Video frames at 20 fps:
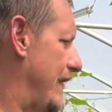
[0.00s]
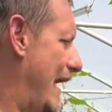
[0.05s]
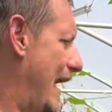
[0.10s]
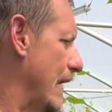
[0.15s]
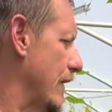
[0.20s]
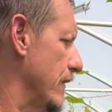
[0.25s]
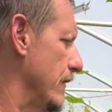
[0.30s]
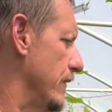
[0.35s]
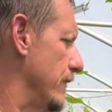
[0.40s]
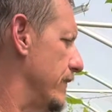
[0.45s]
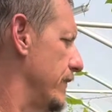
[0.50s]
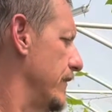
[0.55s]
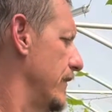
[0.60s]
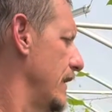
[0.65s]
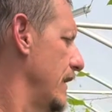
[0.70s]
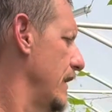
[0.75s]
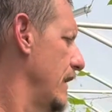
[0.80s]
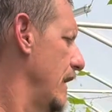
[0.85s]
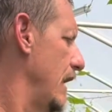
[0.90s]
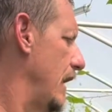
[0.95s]
out
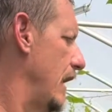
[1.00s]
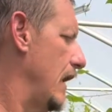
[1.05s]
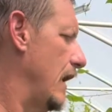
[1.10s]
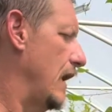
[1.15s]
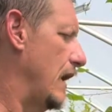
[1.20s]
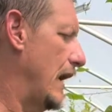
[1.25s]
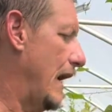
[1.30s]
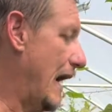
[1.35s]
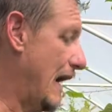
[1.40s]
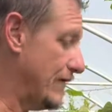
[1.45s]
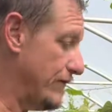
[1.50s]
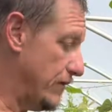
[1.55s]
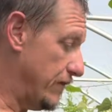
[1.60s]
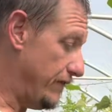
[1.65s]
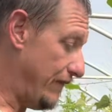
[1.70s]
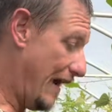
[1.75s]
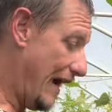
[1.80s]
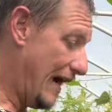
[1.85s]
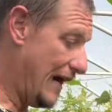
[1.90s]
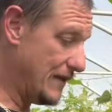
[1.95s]
of your
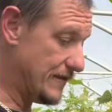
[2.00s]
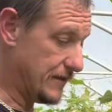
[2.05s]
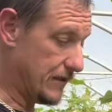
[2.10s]
vines,